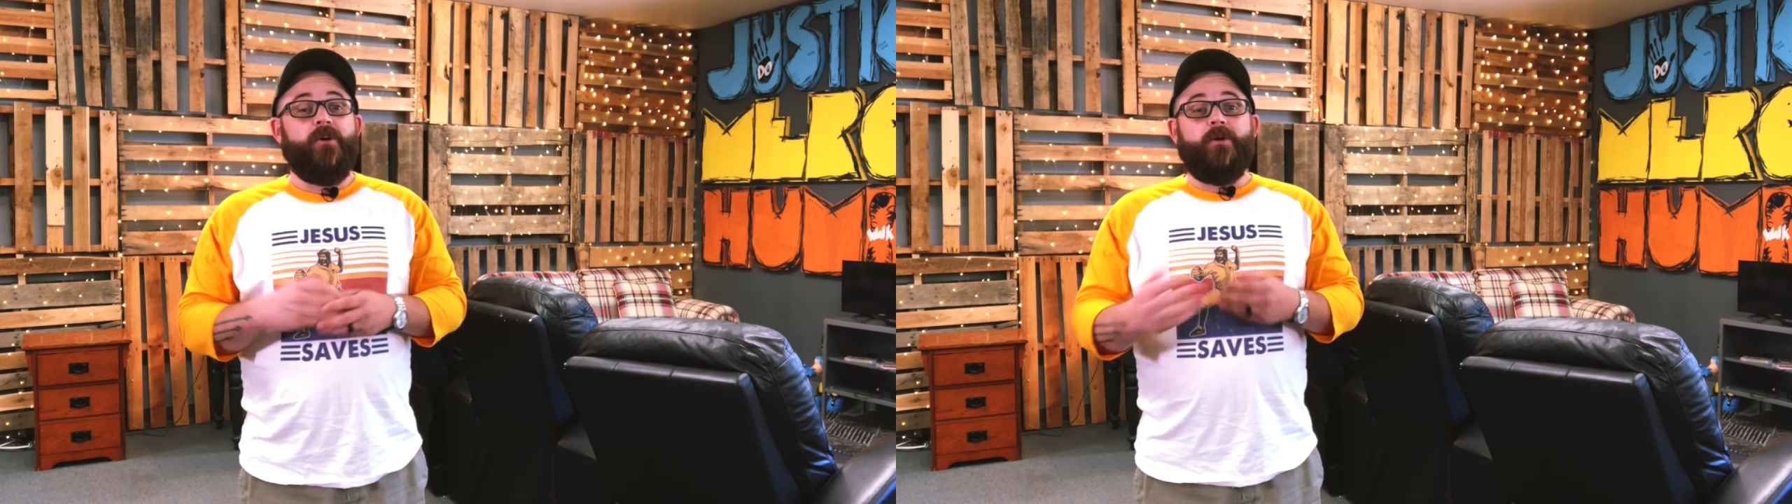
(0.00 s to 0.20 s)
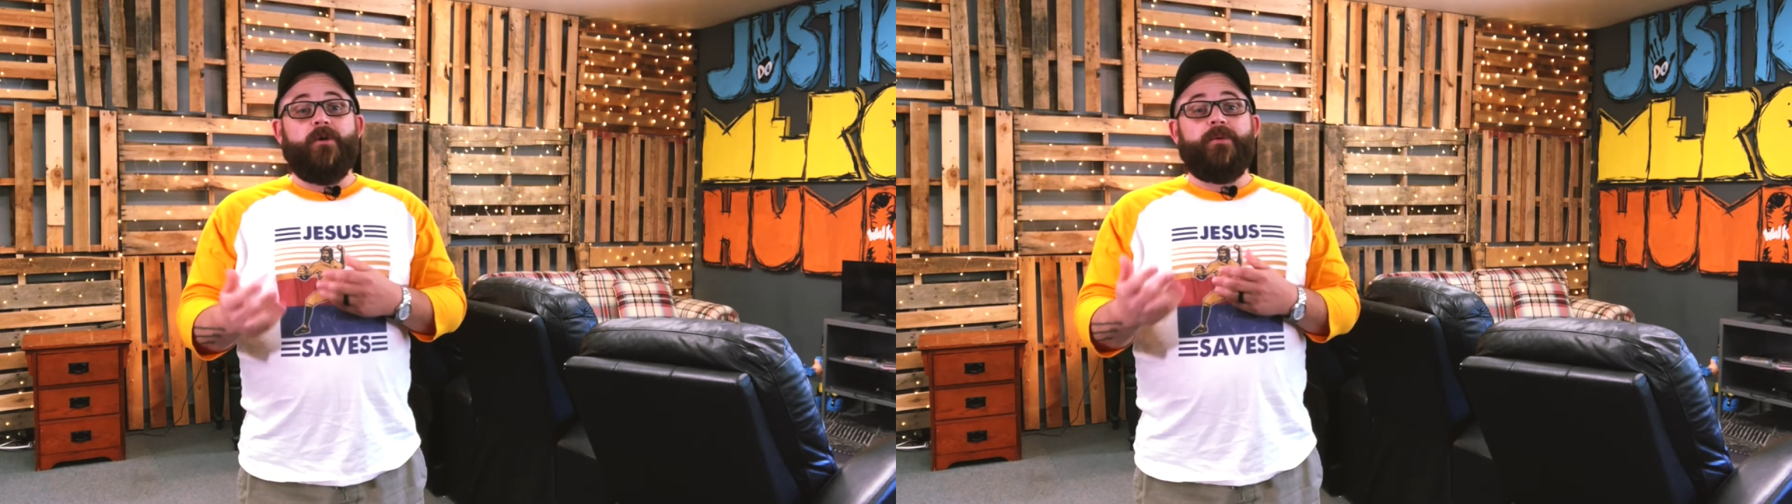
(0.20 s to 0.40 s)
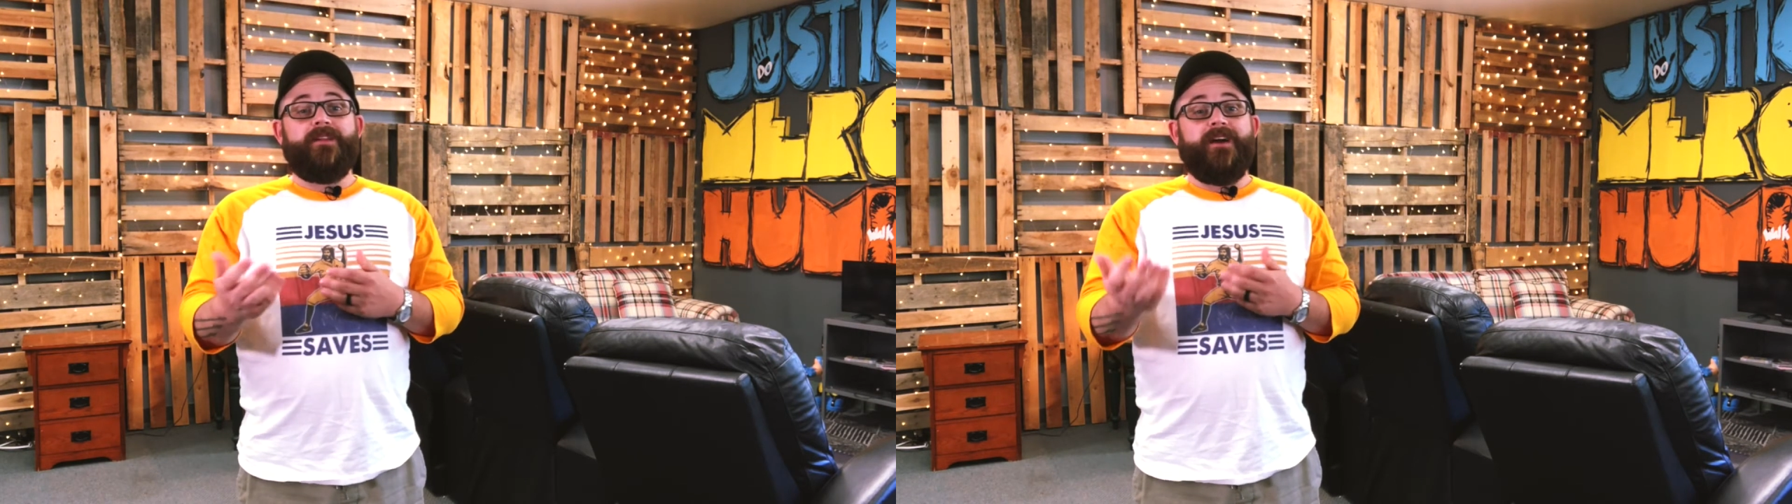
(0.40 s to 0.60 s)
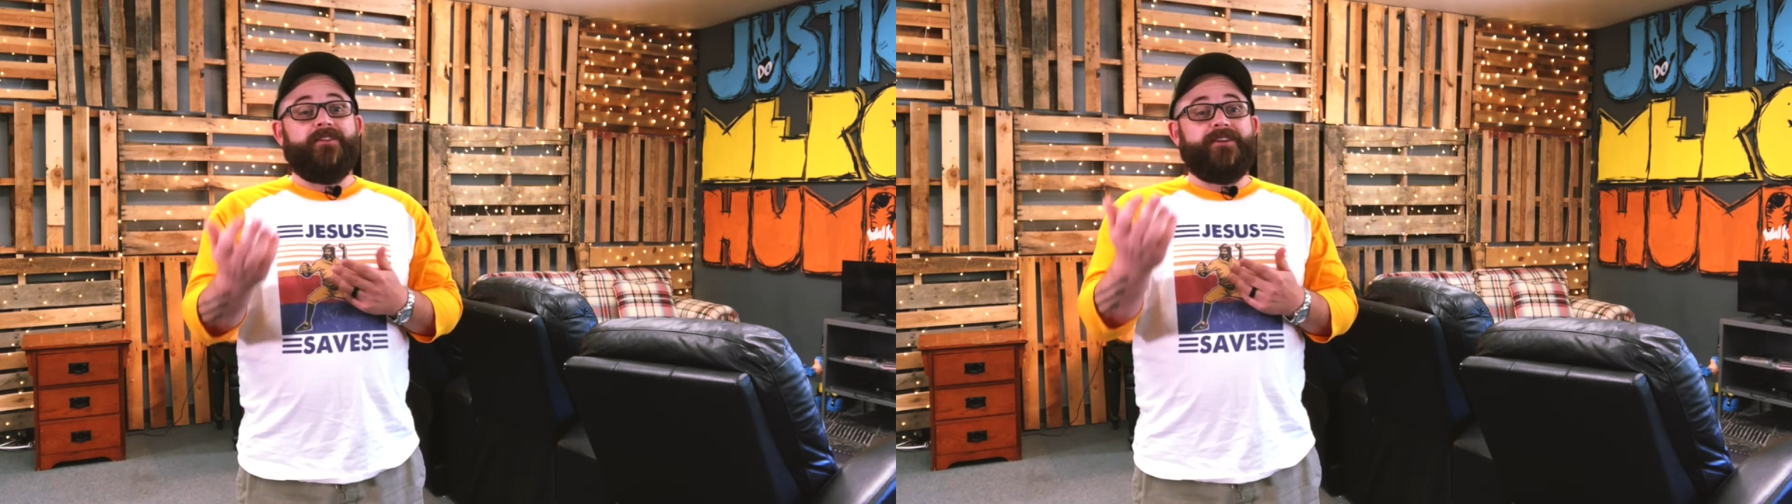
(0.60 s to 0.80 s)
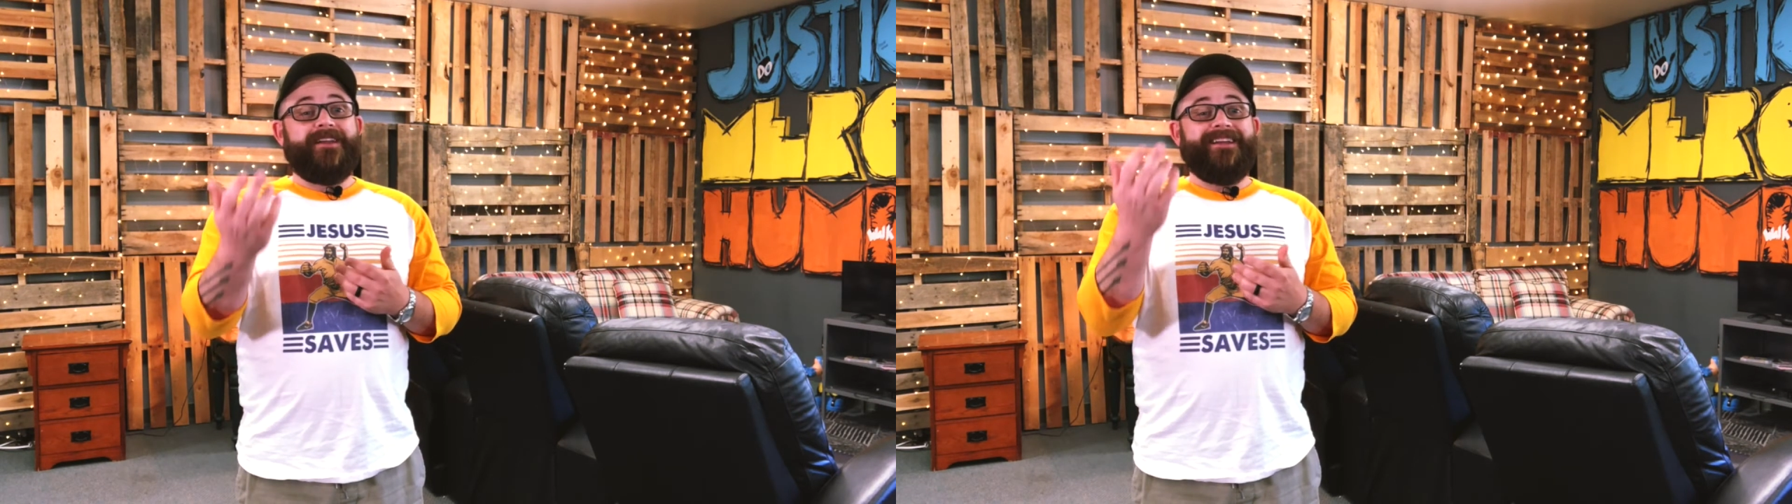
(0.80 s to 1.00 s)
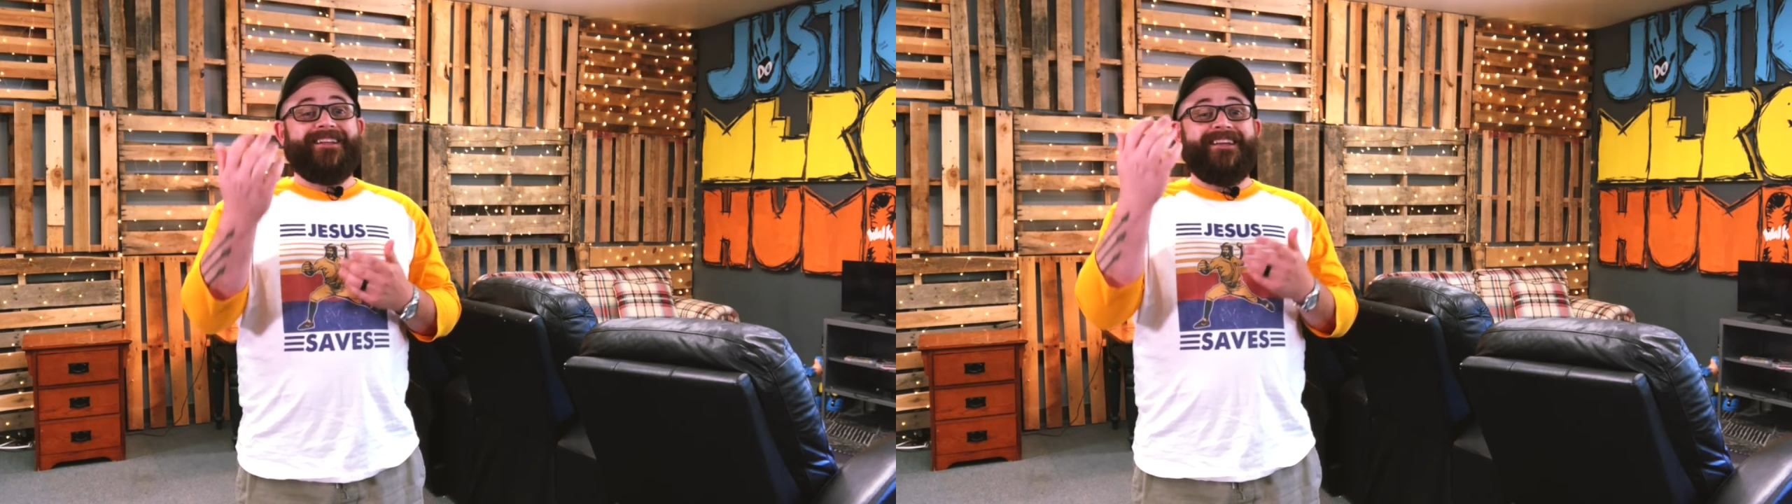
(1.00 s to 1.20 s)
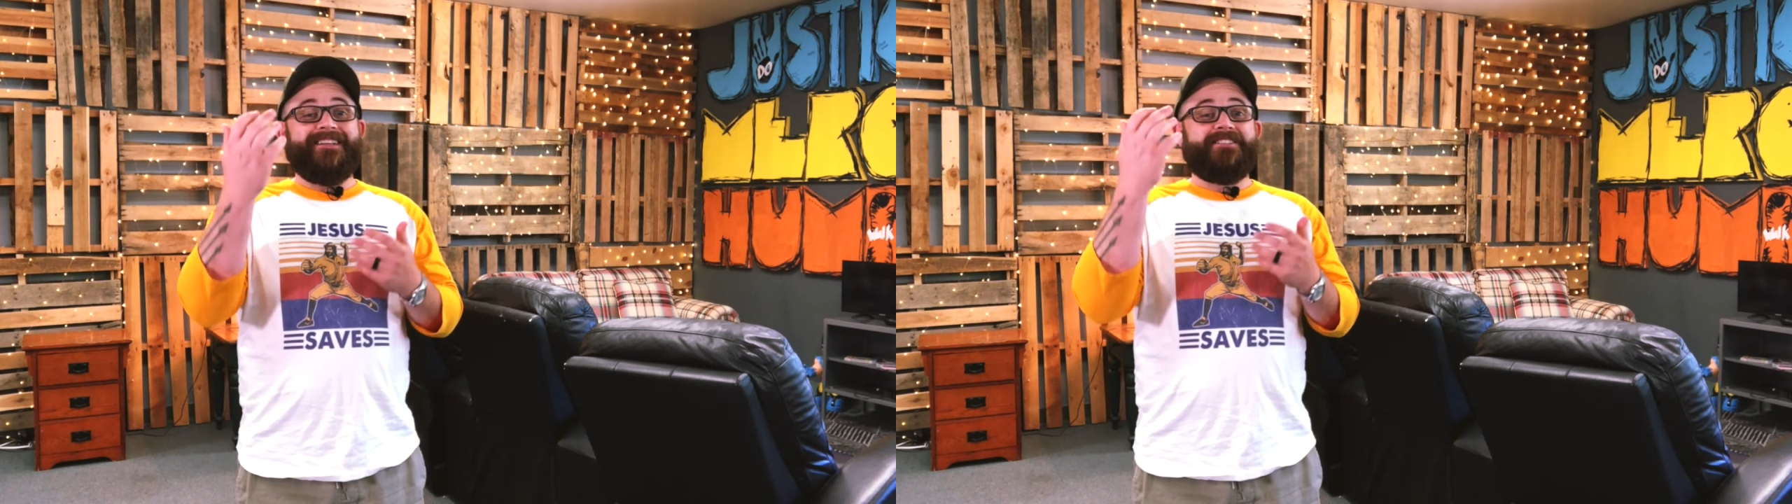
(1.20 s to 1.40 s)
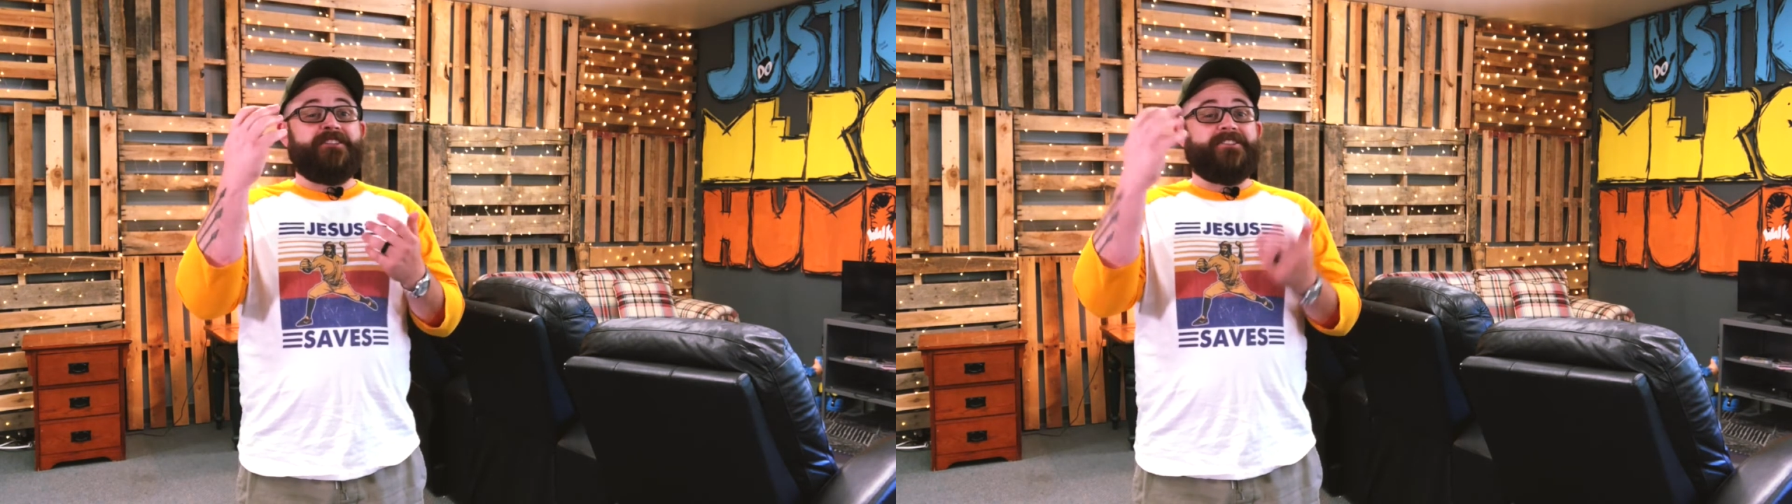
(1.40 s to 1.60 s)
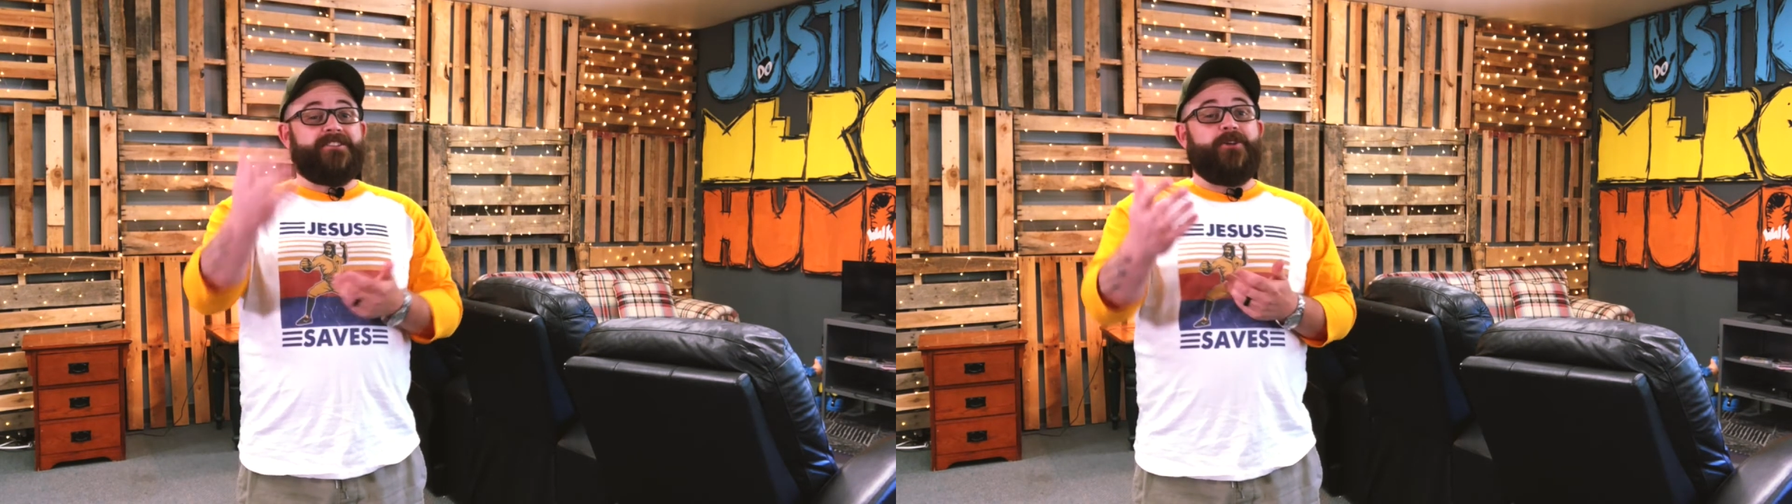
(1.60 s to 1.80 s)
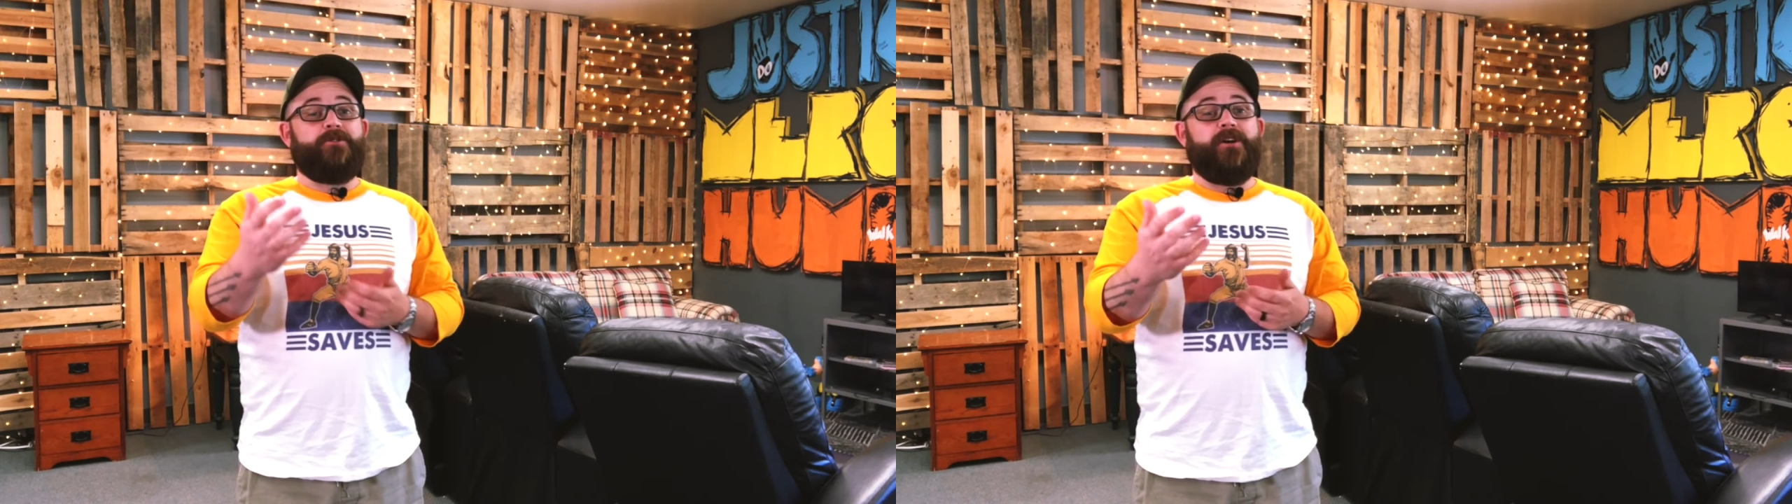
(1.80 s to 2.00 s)
or when the other kid gets the
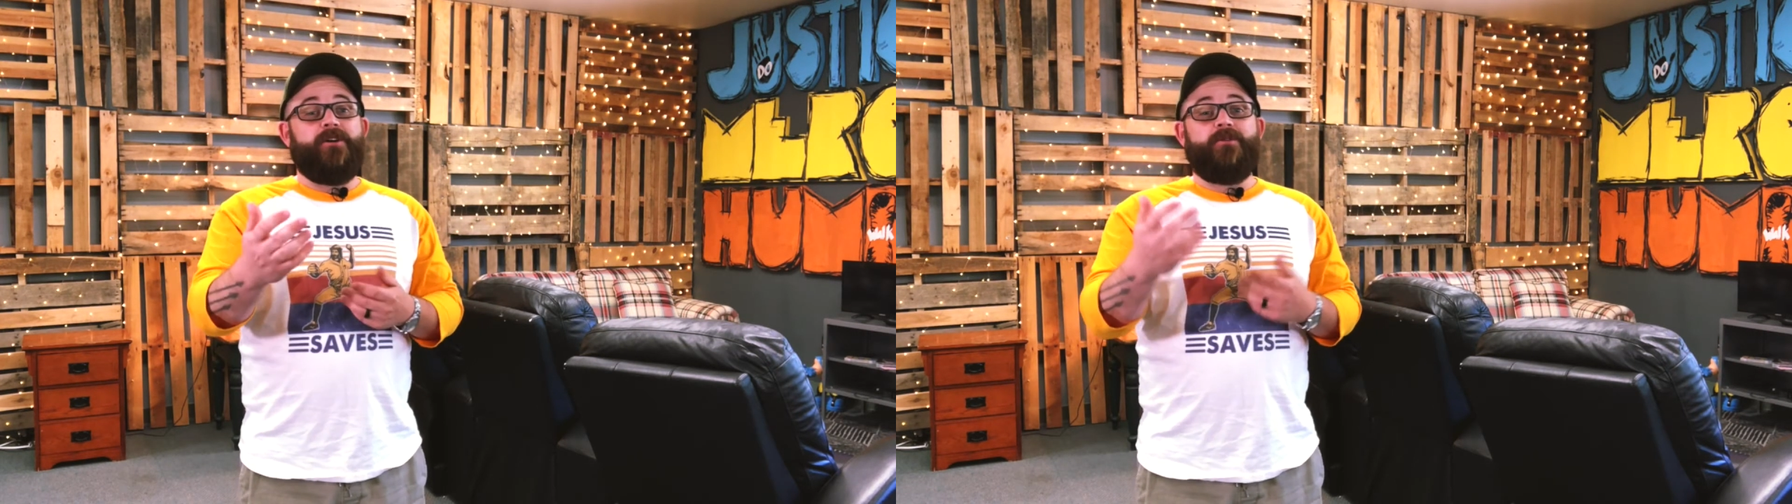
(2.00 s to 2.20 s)
solo,